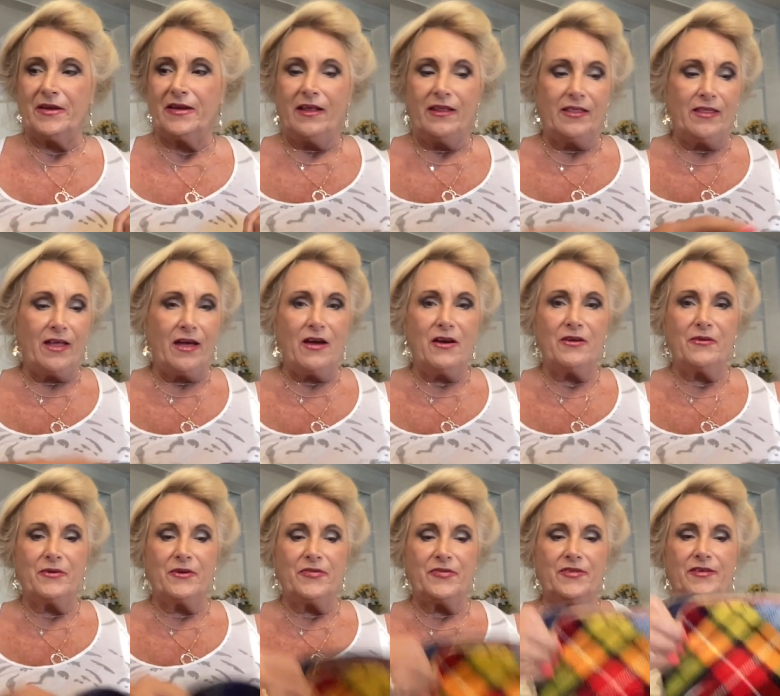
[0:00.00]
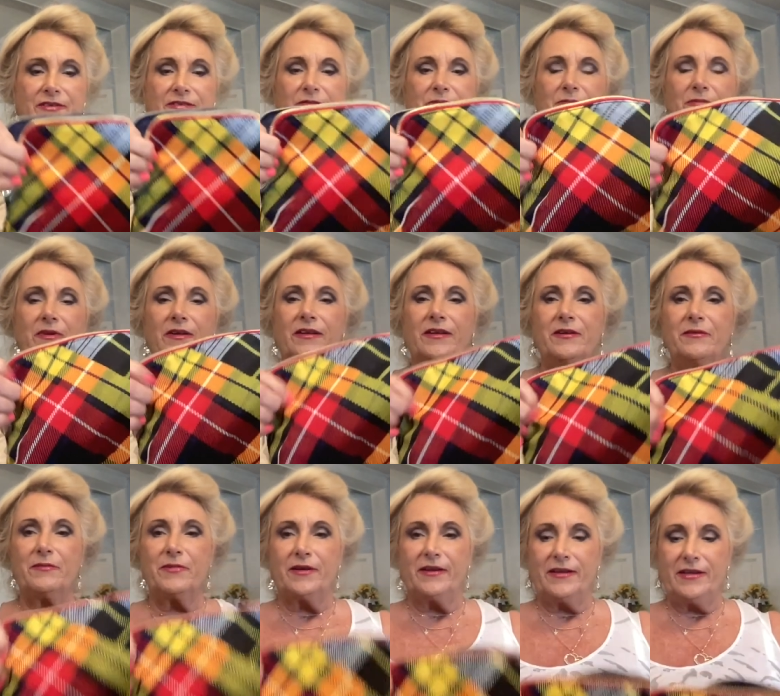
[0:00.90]
along with this
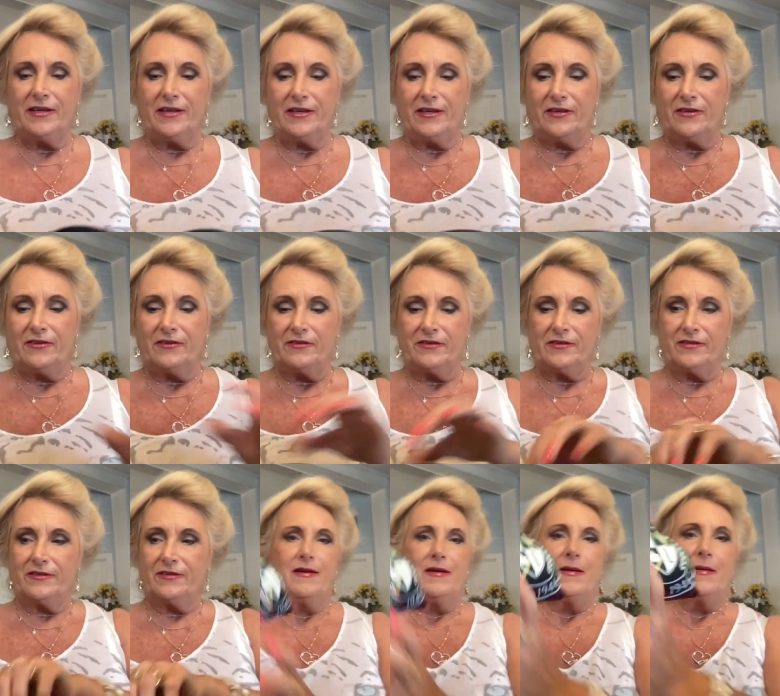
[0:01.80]
really, really cute